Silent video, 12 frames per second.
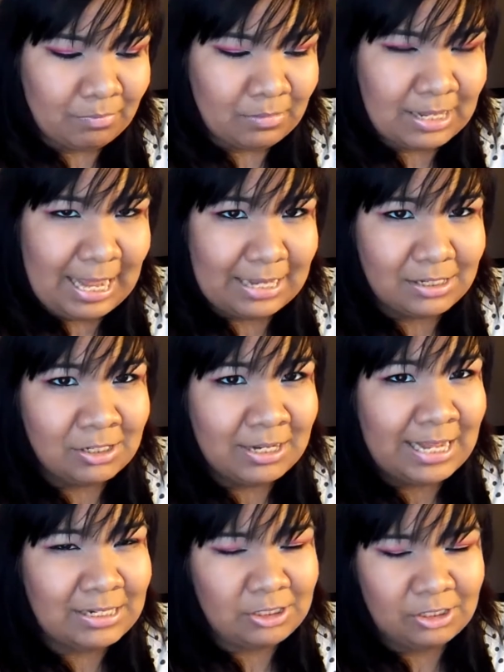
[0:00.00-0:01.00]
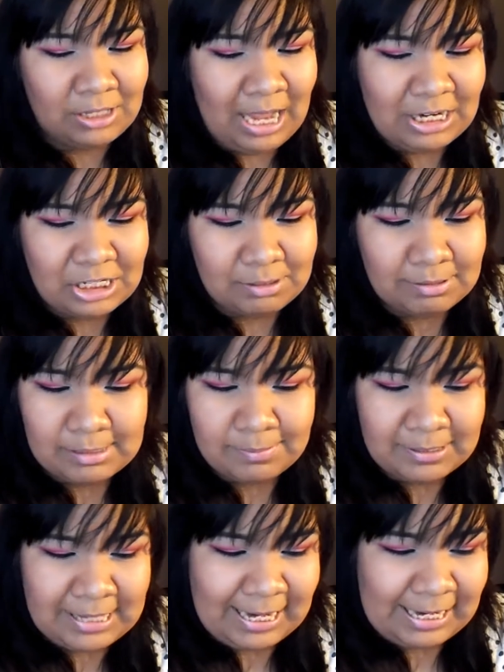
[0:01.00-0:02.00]
Yeah, so that's, I just wanted to
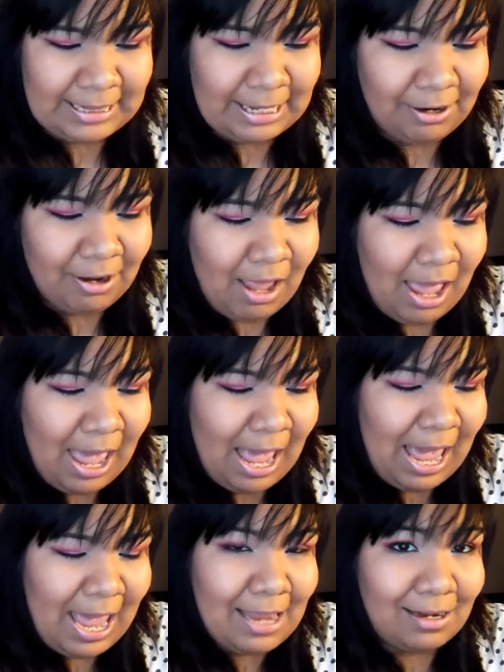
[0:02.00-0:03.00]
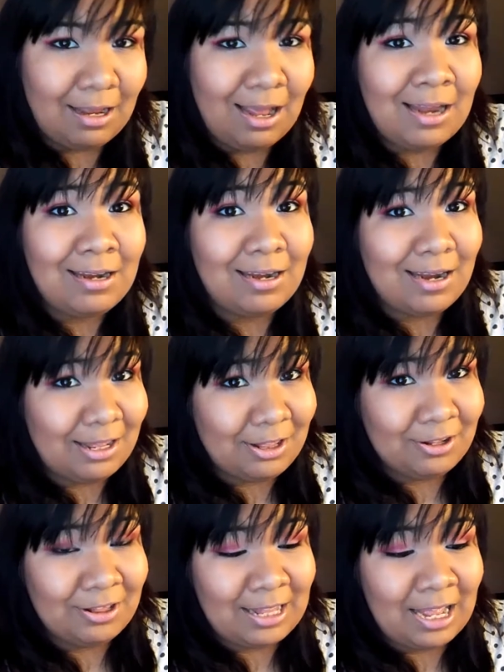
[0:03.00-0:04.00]
put that in there. And
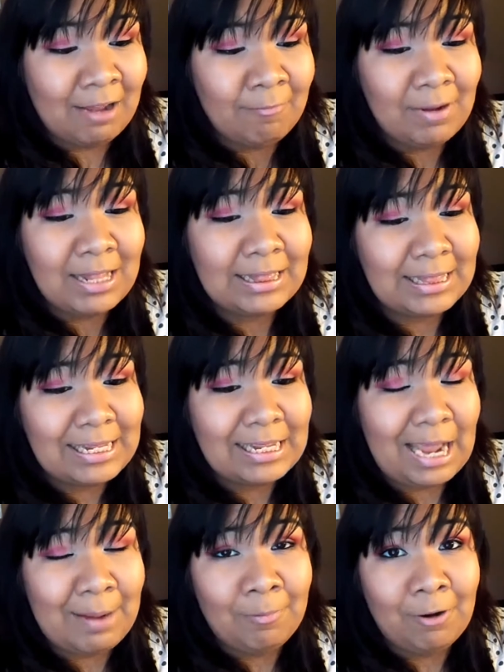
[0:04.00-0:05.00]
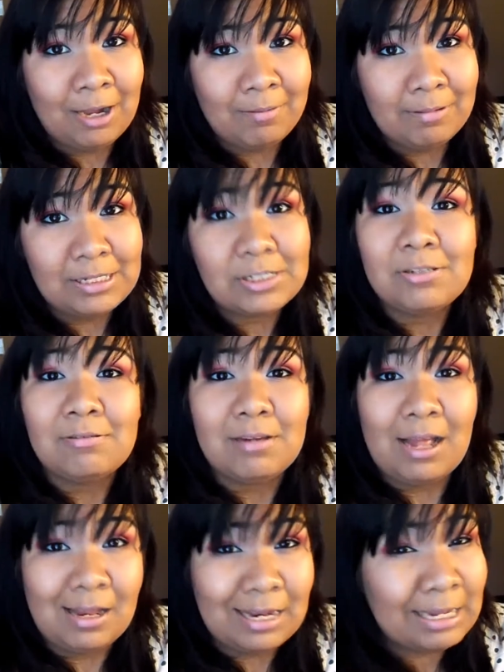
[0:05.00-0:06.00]
one thing I probably do
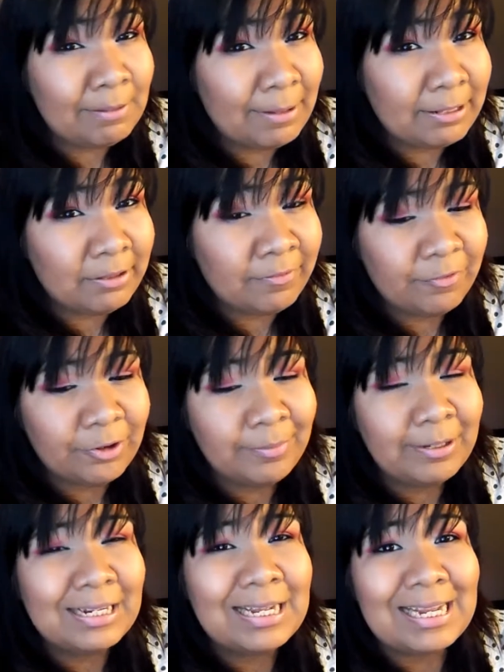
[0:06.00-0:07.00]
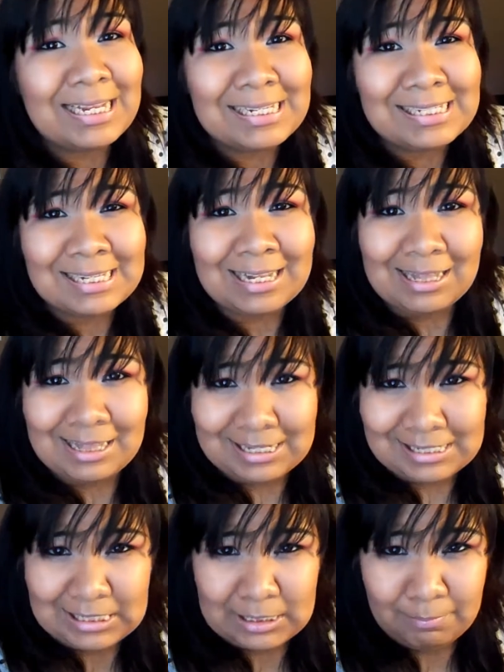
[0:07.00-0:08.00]
not like about the formula is the
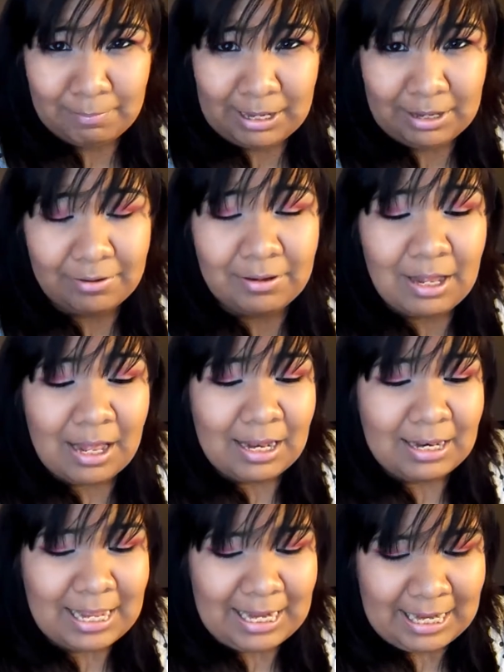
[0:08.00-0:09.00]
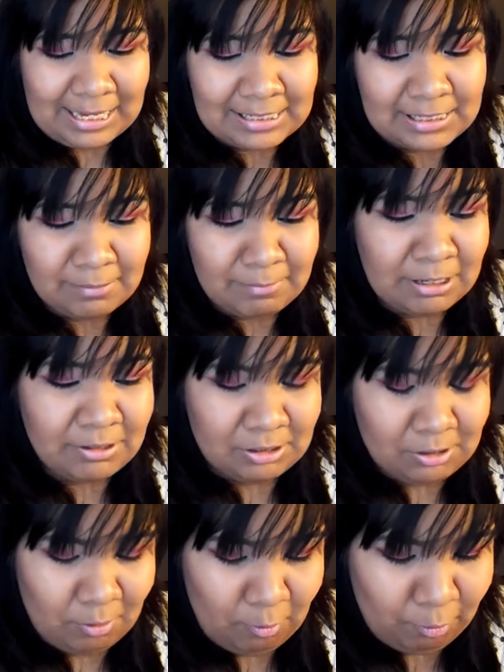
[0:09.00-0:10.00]
smell. Like, it
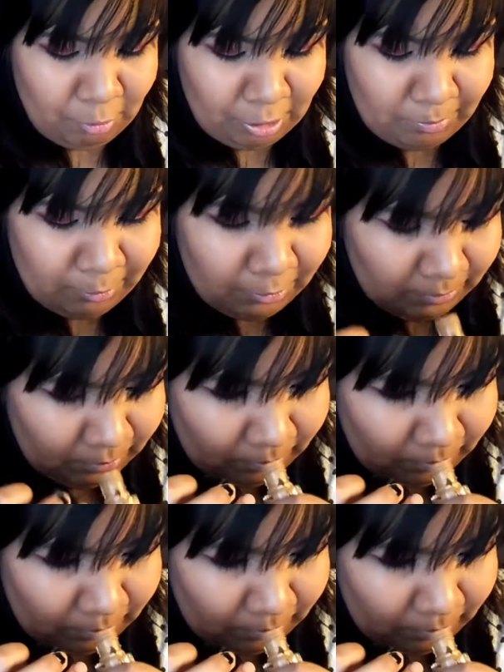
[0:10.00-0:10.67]
smells horrible.